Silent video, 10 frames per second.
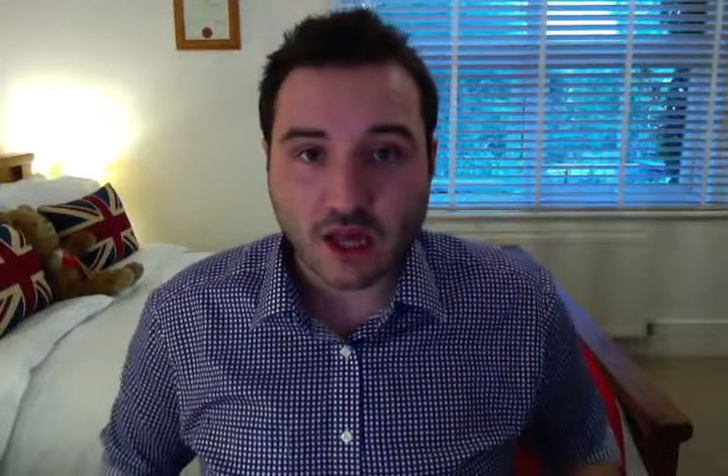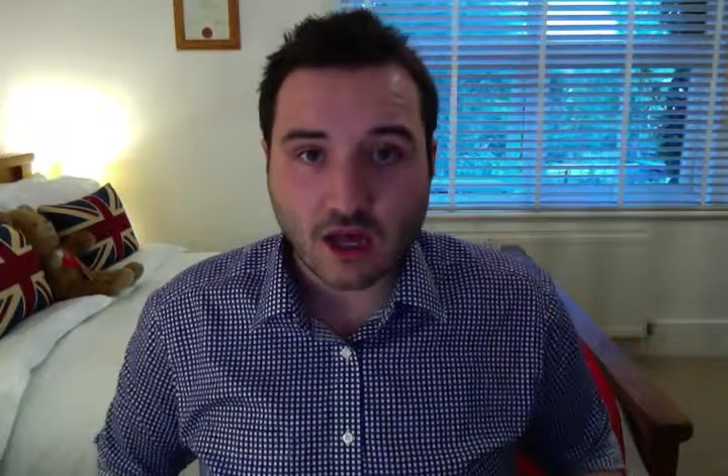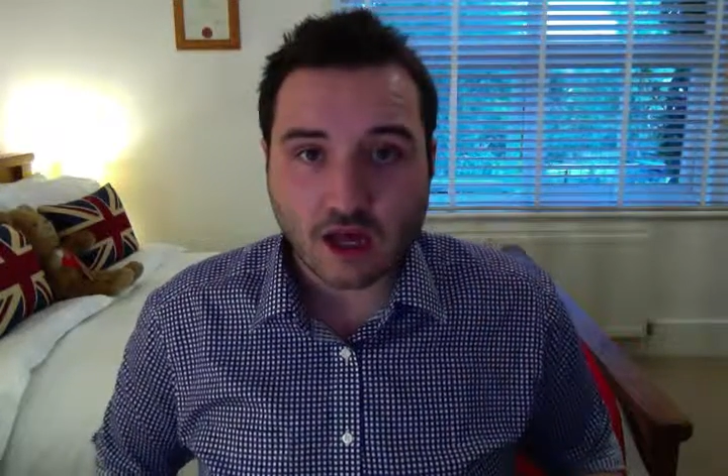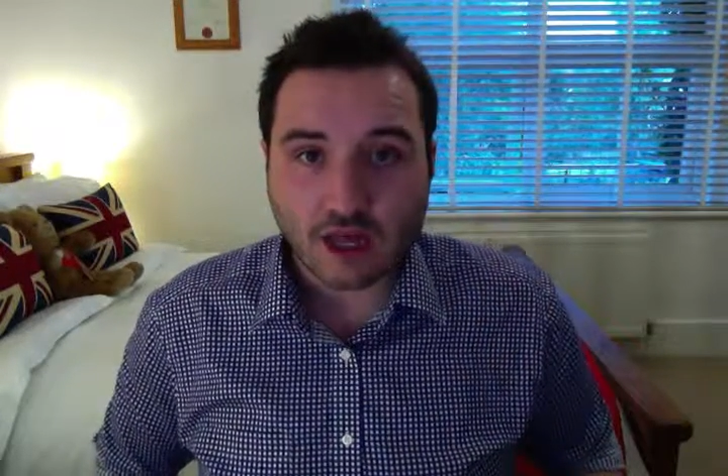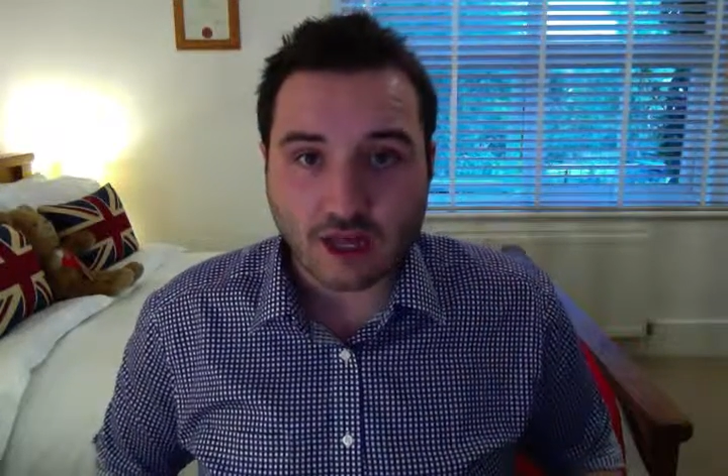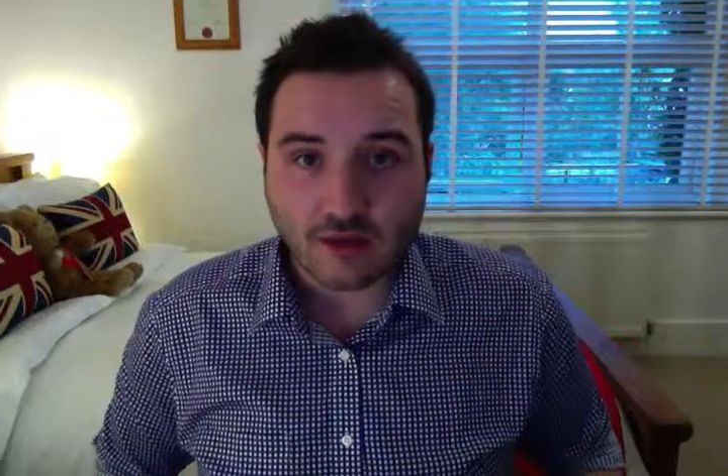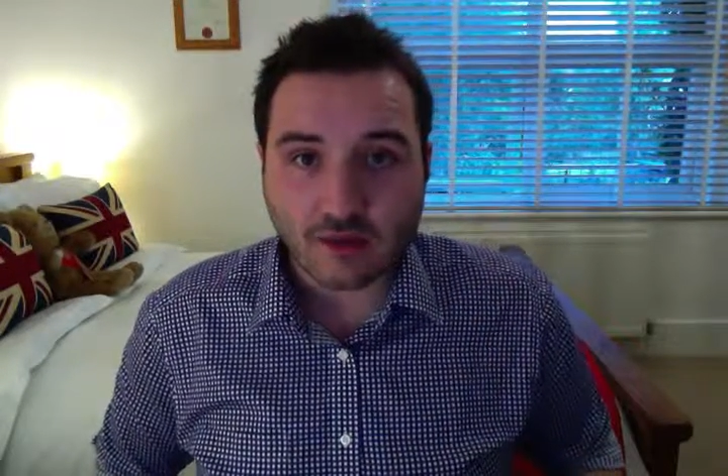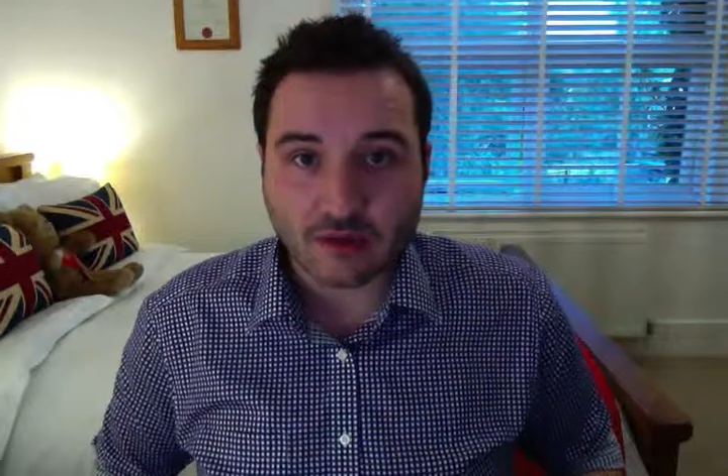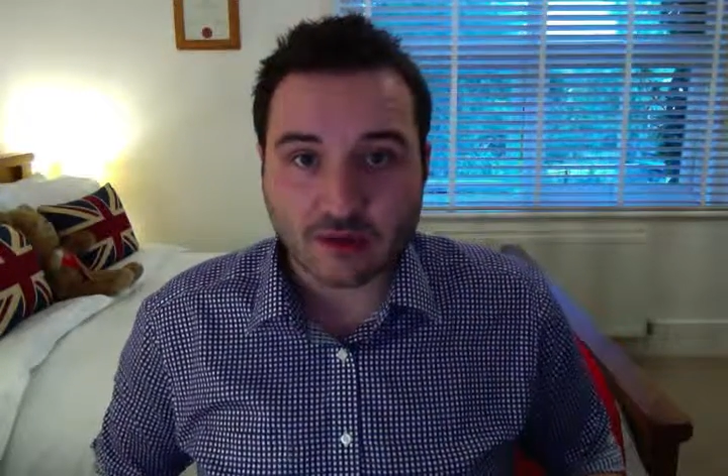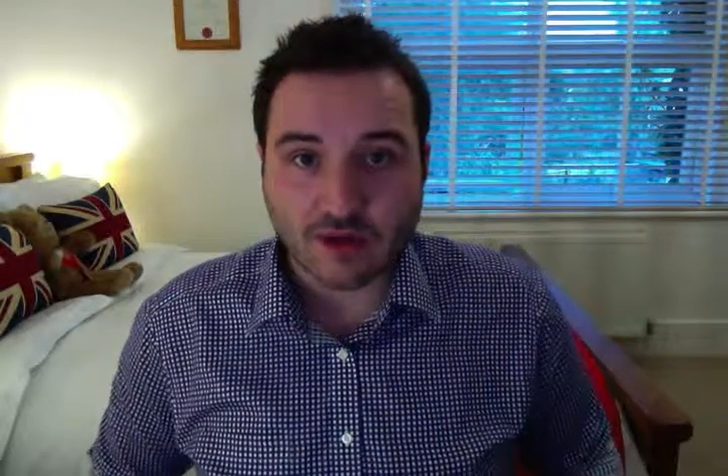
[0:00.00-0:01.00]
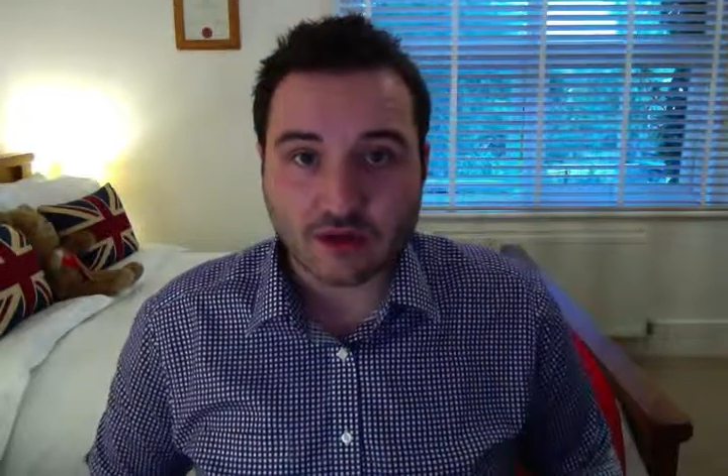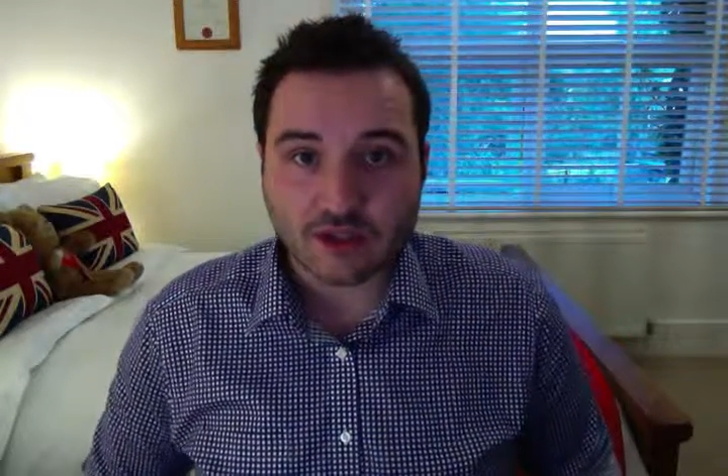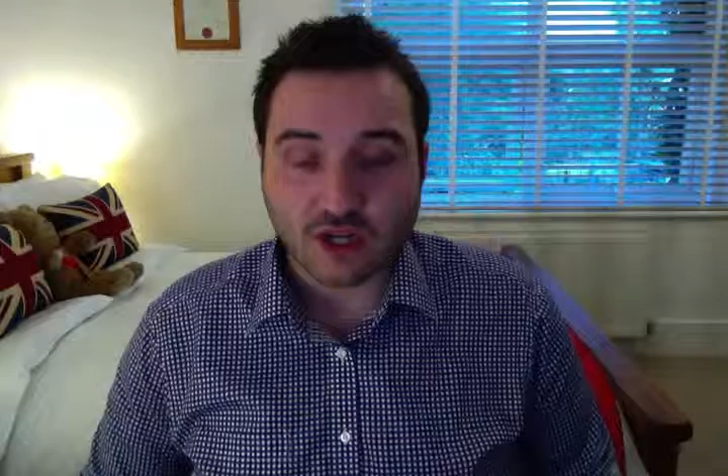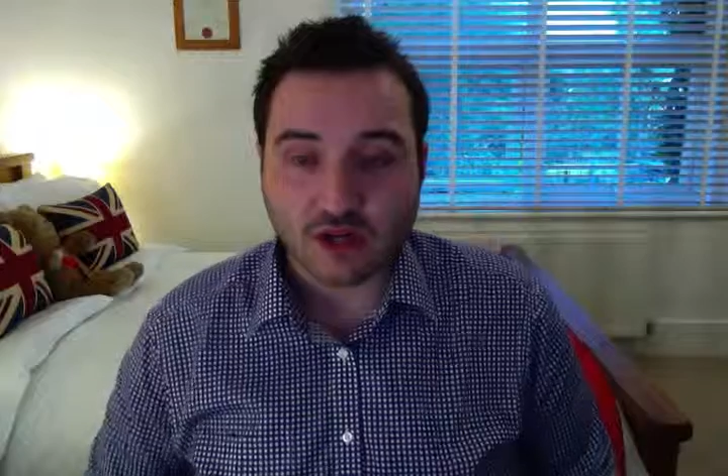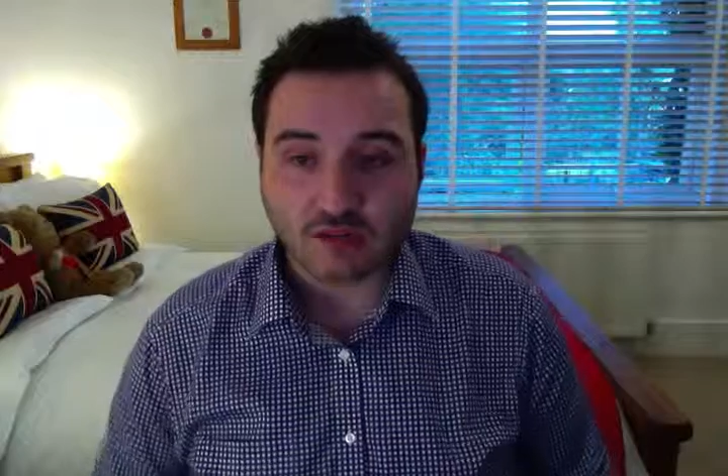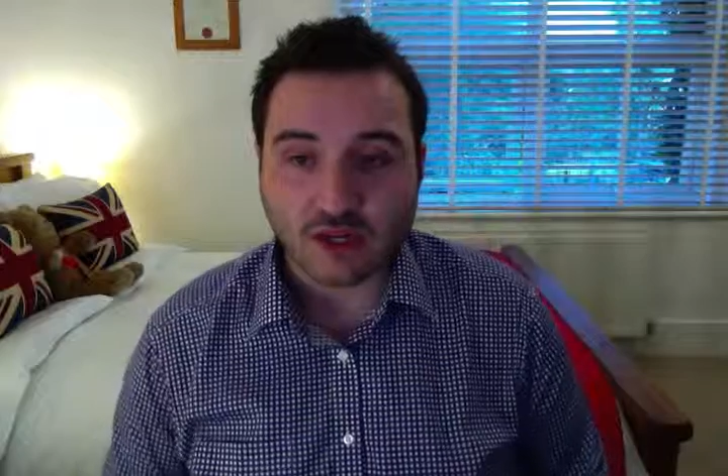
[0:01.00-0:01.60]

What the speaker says: I am Edward Crouch. I am